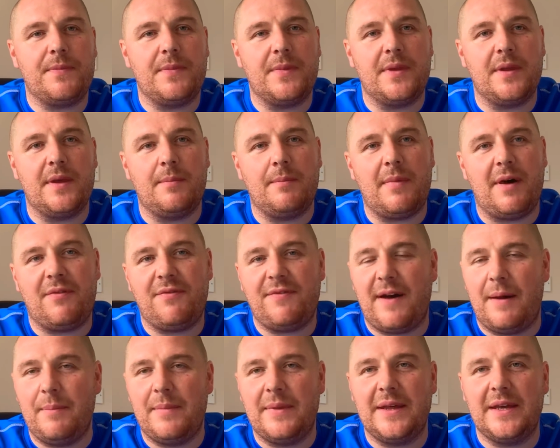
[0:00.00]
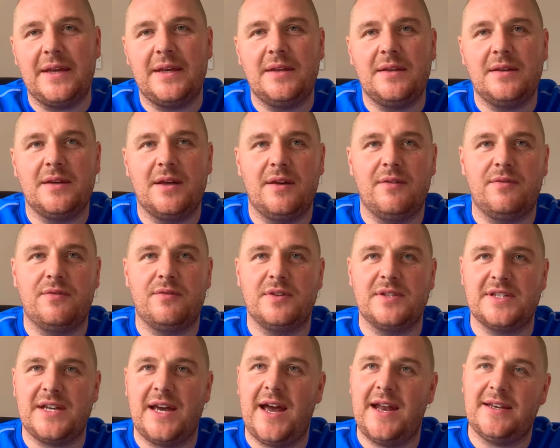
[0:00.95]
that my family have
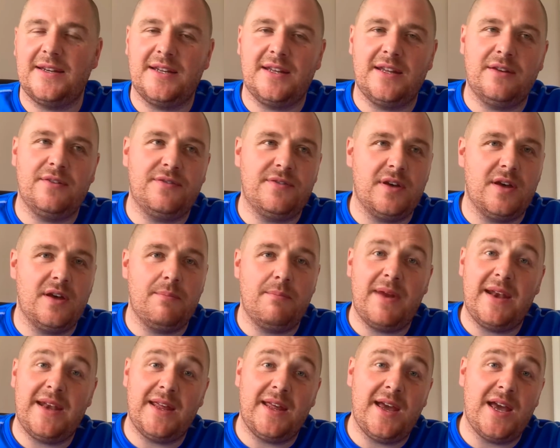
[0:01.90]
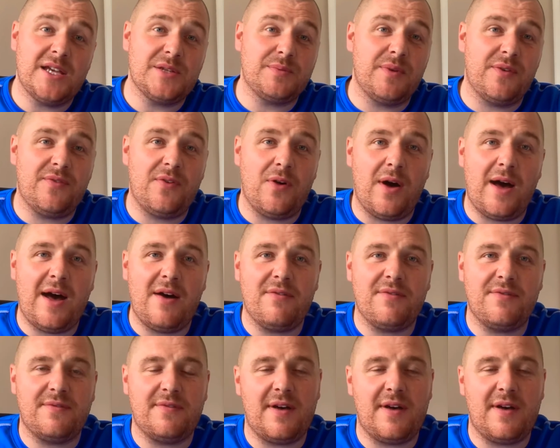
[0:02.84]
resided here for many years before